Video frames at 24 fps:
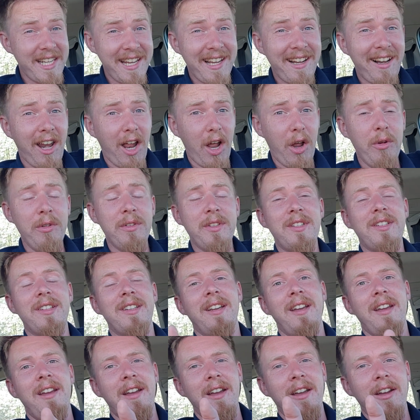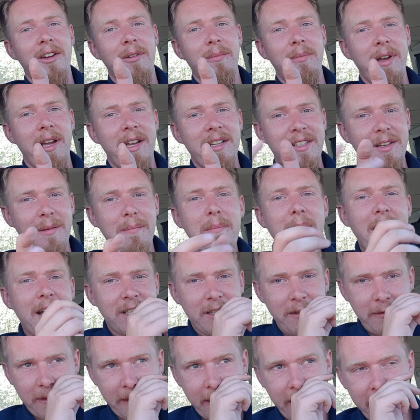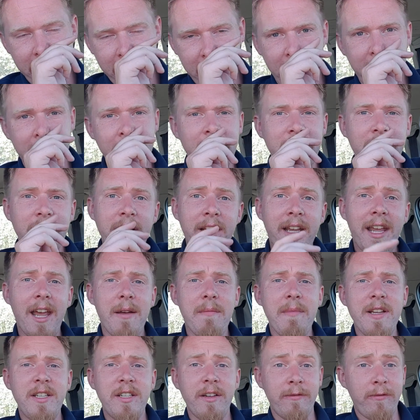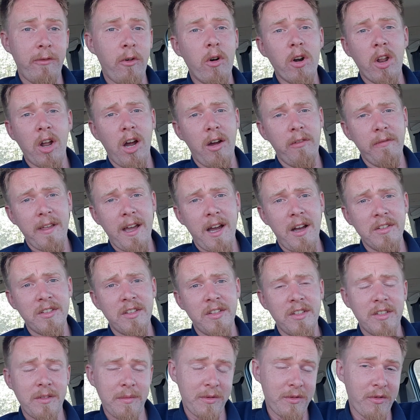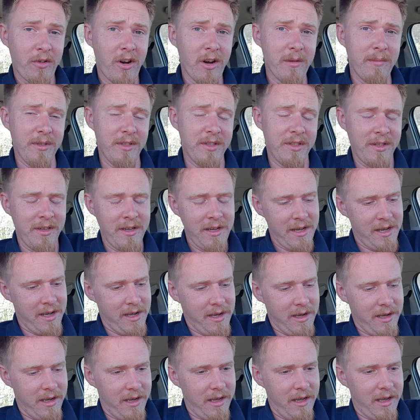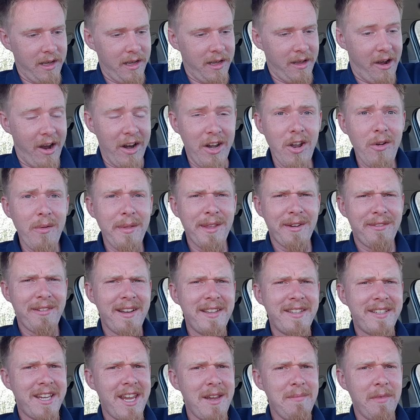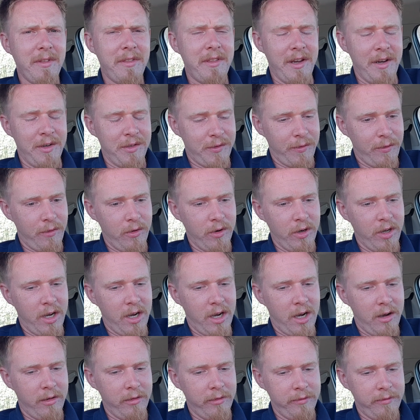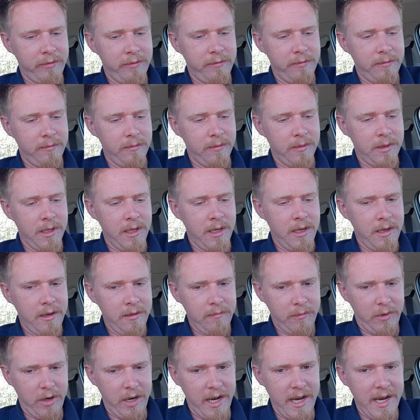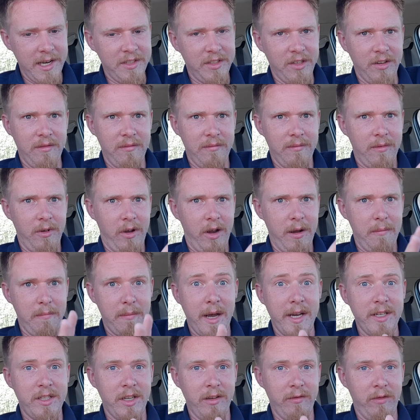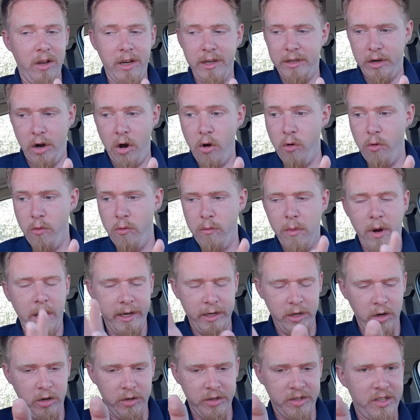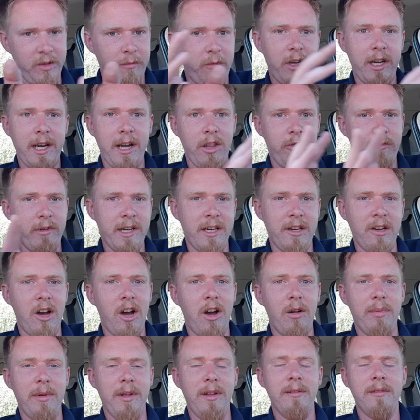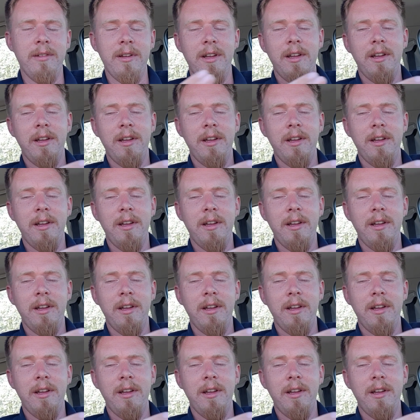close. But it's a massive thank you to getting me to 4,500 subscribers. I know in the grand scheme of things, 4.5 isn't like massive, like oh my god, someone out the red carpet.